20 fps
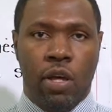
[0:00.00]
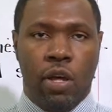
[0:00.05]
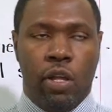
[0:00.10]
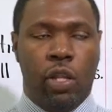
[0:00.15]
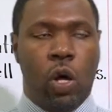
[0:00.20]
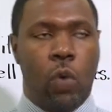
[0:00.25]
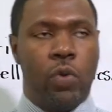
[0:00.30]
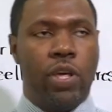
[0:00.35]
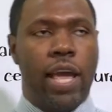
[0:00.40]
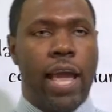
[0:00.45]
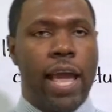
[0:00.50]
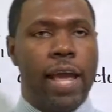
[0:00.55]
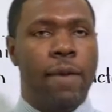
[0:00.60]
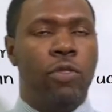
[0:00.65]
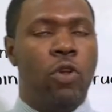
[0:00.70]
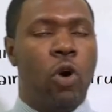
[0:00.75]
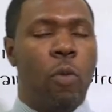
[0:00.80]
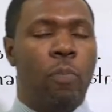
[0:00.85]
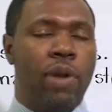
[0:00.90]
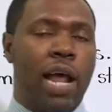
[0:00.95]
Now, the
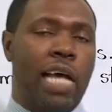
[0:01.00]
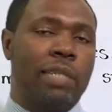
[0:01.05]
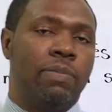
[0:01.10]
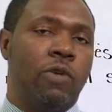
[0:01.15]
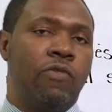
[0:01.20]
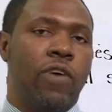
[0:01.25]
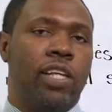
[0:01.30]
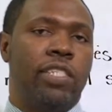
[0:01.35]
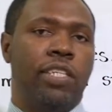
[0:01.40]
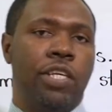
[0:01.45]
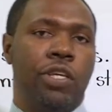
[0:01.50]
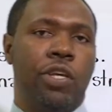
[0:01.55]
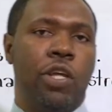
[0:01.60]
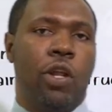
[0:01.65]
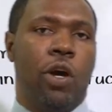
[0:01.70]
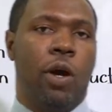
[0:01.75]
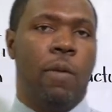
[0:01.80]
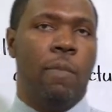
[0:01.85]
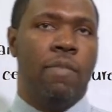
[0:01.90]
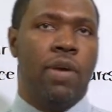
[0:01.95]
endoplasmic
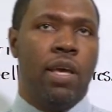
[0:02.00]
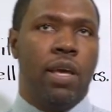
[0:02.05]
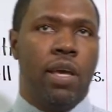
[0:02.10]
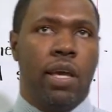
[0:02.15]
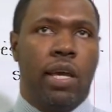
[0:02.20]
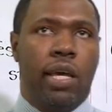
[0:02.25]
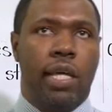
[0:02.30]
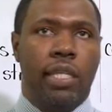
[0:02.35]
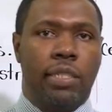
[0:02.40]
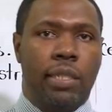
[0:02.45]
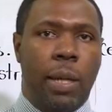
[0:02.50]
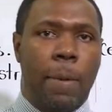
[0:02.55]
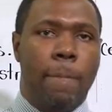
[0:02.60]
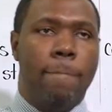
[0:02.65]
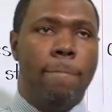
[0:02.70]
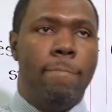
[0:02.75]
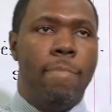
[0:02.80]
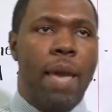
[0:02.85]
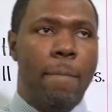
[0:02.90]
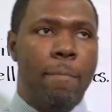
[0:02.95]
reticulum, it's a
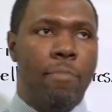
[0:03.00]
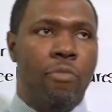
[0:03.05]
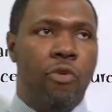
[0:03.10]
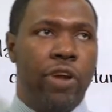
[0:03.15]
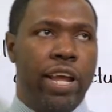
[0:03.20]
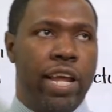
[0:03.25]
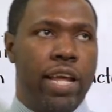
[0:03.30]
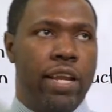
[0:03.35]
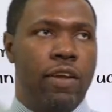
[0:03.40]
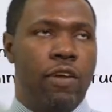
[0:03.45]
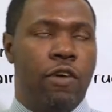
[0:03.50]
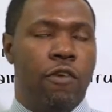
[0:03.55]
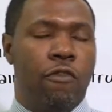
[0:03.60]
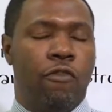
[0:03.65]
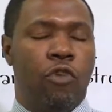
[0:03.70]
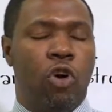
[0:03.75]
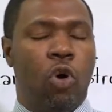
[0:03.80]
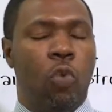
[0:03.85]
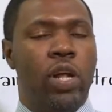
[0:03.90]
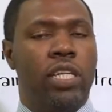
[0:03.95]
membrane
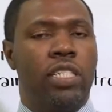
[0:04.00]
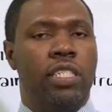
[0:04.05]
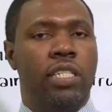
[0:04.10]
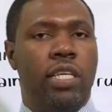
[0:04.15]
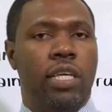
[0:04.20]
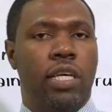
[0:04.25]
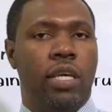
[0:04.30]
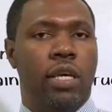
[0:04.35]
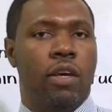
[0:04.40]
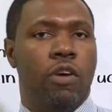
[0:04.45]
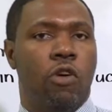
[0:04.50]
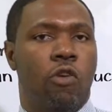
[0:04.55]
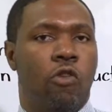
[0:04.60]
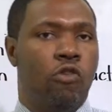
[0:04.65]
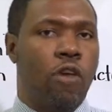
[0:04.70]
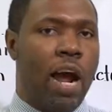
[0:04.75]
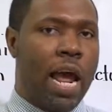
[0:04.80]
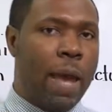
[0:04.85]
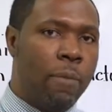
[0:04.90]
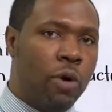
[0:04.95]
for which the
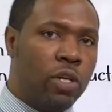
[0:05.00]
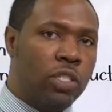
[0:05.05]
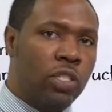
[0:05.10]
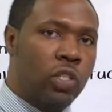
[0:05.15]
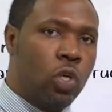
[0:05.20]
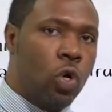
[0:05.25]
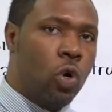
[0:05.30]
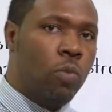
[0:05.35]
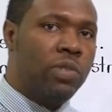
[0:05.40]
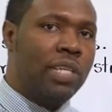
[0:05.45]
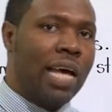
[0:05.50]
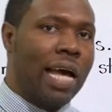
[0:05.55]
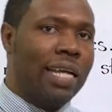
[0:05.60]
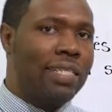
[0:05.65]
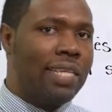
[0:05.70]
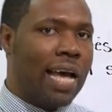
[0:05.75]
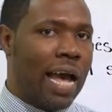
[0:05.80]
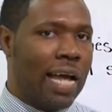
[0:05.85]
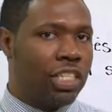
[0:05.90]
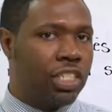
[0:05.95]
ribosomes
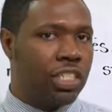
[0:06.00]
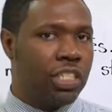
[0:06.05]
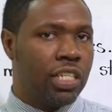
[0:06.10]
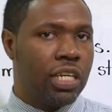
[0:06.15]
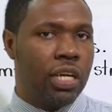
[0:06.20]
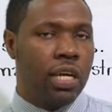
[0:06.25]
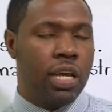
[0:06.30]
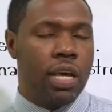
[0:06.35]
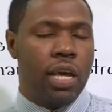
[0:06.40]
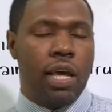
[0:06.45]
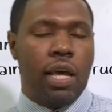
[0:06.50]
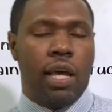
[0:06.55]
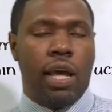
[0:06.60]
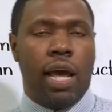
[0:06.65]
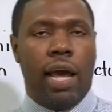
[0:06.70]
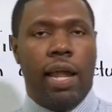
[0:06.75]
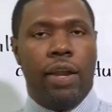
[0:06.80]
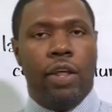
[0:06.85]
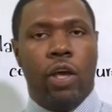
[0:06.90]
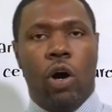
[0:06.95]
attach,
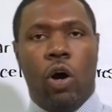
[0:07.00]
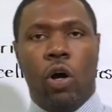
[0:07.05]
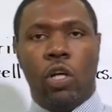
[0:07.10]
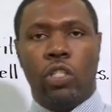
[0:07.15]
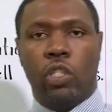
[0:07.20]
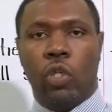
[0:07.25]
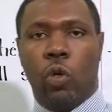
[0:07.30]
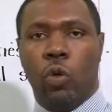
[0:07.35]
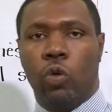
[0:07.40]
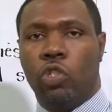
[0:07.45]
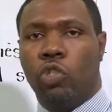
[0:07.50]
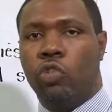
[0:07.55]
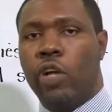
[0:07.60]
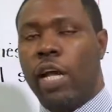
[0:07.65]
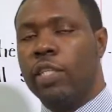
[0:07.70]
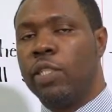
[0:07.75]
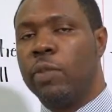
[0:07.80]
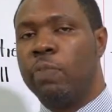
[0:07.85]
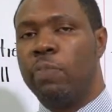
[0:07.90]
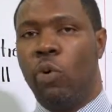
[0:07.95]
and they also
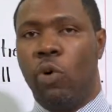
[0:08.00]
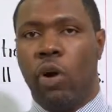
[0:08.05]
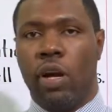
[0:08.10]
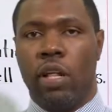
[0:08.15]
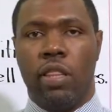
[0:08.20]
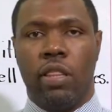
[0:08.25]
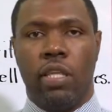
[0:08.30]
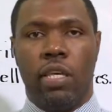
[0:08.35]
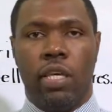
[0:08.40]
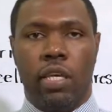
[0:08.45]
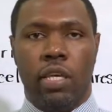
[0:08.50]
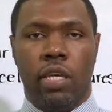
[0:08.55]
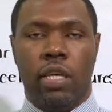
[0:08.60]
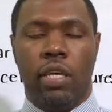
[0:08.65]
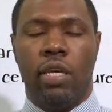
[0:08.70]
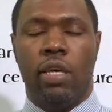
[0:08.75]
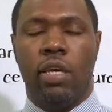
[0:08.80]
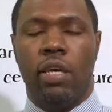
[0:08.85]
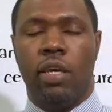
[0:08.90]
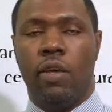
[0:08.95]
transport the
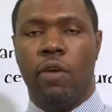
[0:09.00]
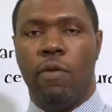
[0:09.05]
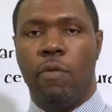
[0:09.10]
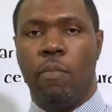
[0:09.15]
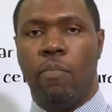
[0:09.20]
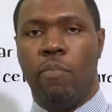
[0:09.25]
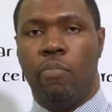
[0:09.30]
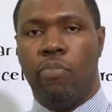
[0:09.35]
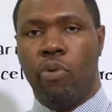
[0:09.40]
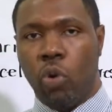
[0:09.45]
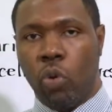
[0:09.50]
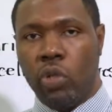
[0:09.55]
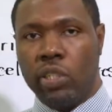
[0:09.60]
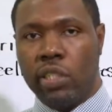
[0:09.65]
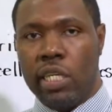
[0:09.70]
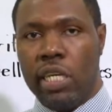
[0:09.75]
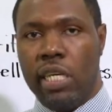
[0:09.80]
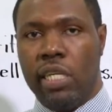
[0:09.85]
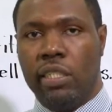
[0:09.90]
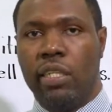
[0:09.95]

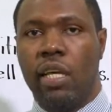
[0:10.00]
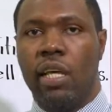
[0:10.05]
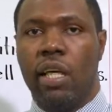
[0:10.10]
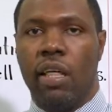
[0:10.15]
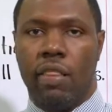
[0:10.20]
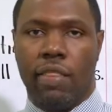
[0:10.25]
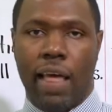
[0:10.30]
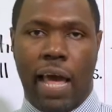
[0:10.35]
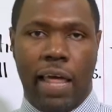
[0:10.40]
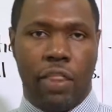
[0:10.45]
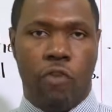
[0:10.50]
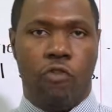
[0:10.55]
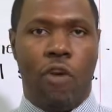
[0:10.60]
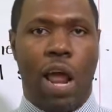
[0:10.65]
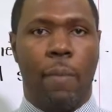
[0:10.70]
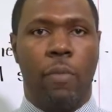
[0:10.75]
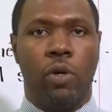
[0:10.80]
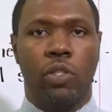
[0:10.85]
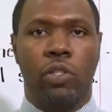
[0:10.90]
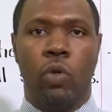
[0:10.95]
proteins that the
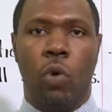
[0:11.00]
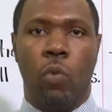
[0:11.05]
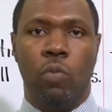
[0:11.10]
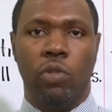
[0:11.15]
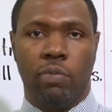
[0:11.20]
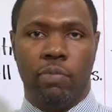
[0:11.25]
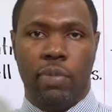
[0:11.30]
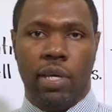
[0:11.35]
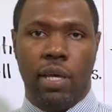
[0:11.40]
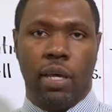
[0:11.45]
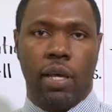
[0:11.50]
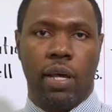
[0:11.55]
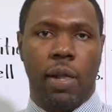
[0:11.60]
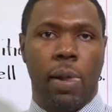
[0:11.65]
ribosomes make.